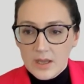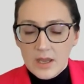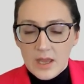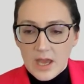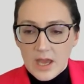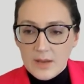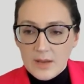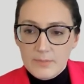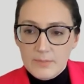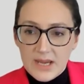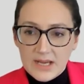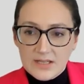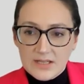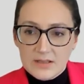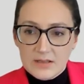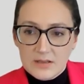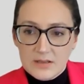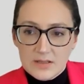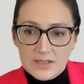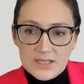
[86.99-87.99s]
and
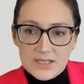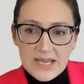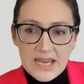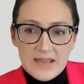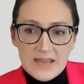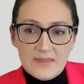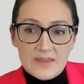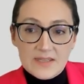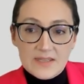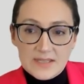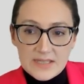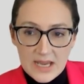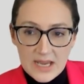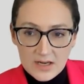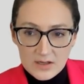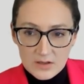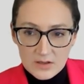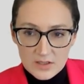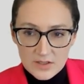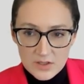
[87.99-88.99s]
maintain the
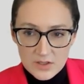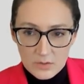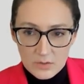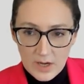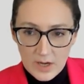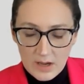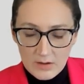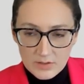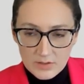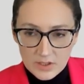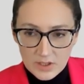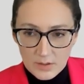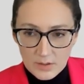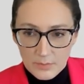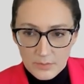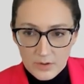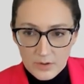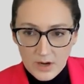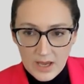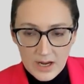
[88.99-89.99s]
standards around your
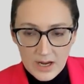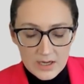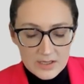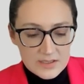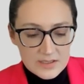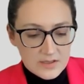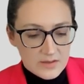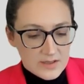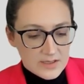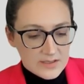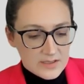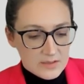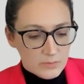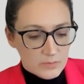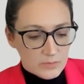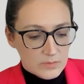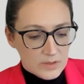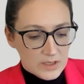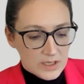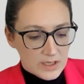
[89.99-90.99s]
product. So this
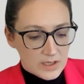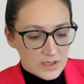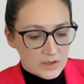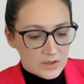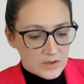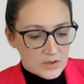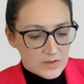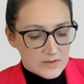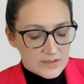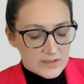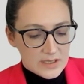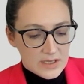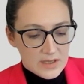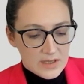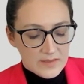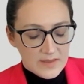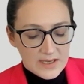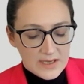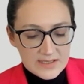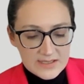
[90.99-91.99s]
includes
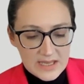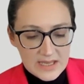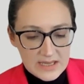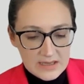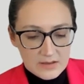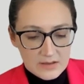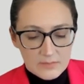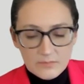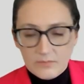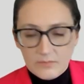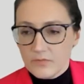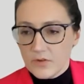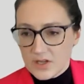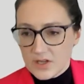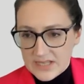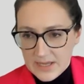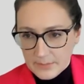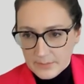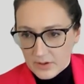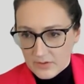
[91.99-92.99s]
things like, for
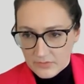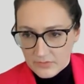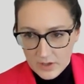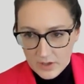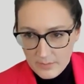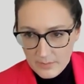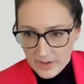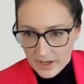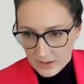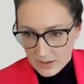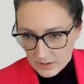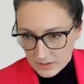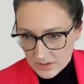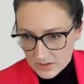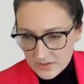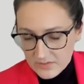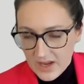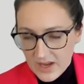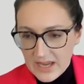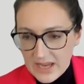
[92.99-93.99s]
example, for our medical
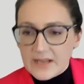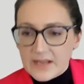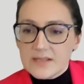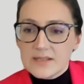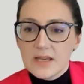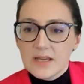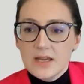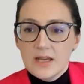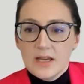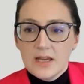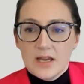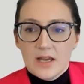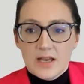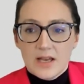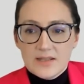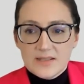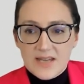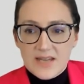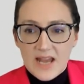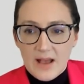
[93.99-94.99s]
device,
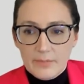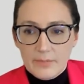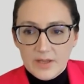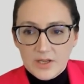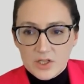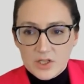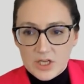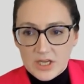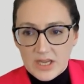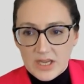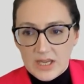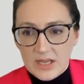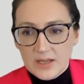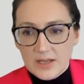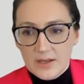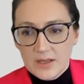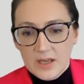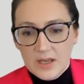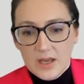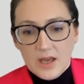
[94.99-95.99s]
establishing
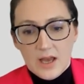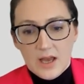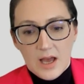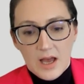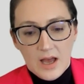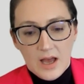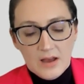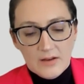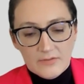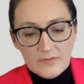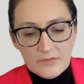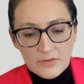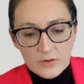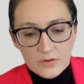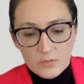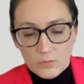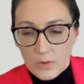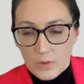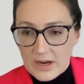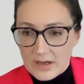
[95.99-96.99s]
of
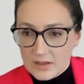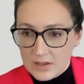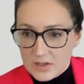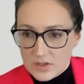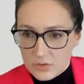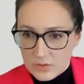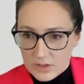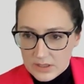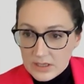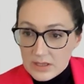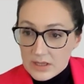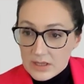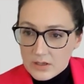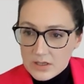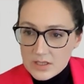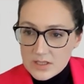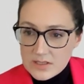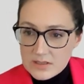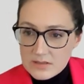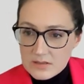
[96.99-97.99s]
regulatory
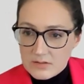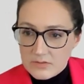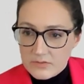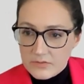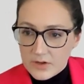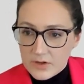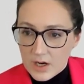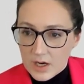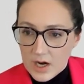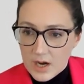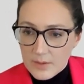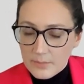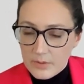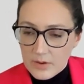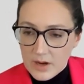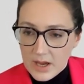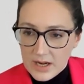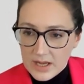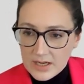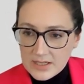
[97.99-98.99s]
clearance for our
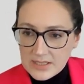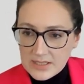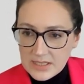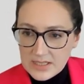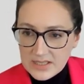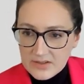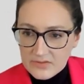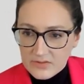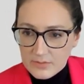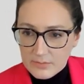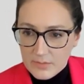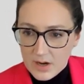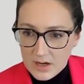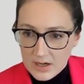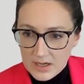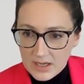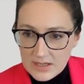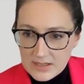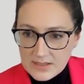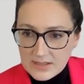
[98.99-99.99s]
product in different
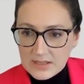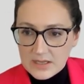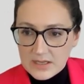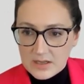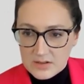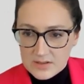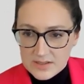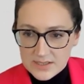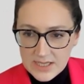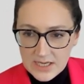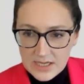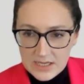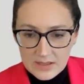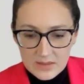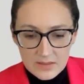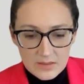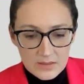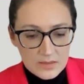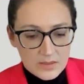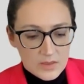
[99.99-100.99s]
markets,
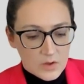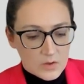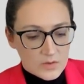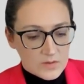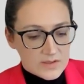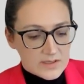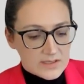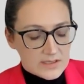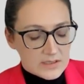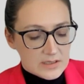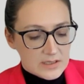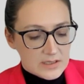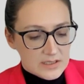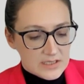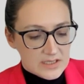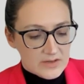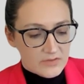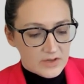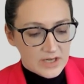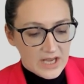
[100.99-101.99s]
understanding those
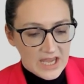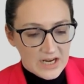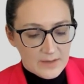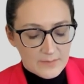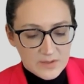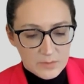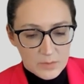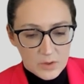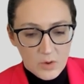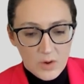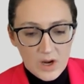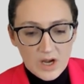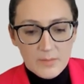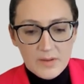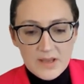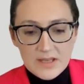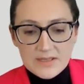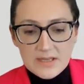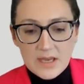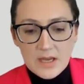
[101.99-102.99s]
different items and
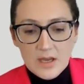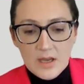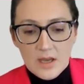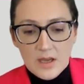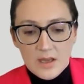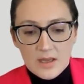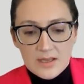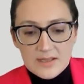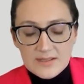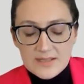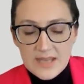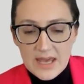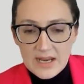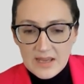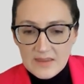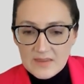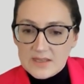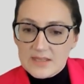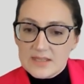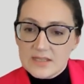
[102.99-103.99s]
requirements,
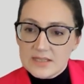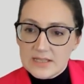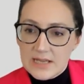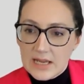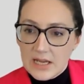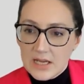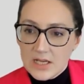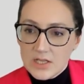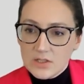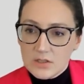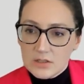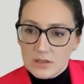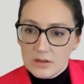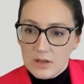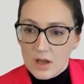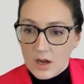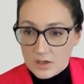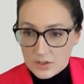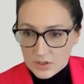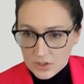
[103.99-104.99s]
setting the stage
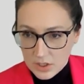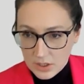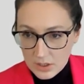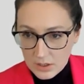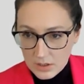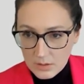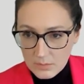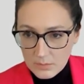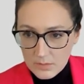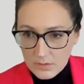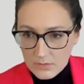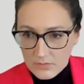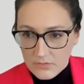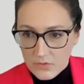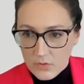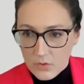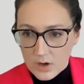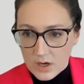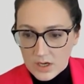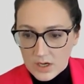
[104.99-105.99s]
long-term
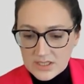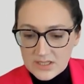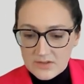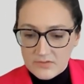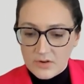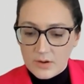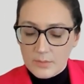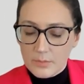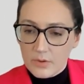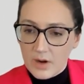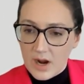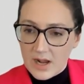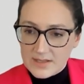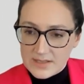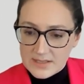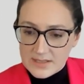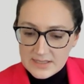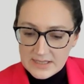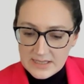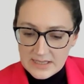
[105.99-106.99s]
for different
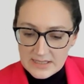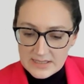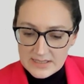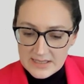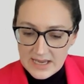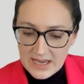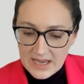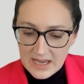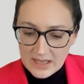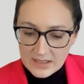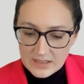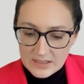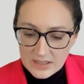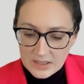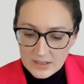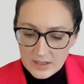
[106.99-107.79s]
processes and